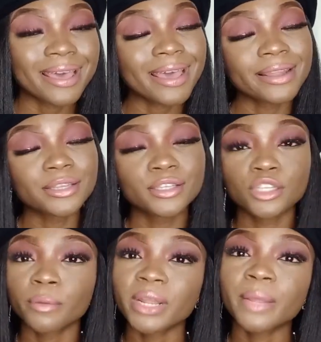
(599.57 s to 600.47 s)
And
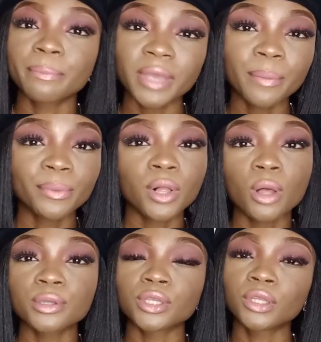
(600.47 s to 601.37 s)
so many people
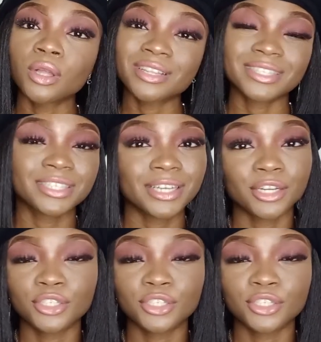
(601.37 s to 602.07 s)
also lost their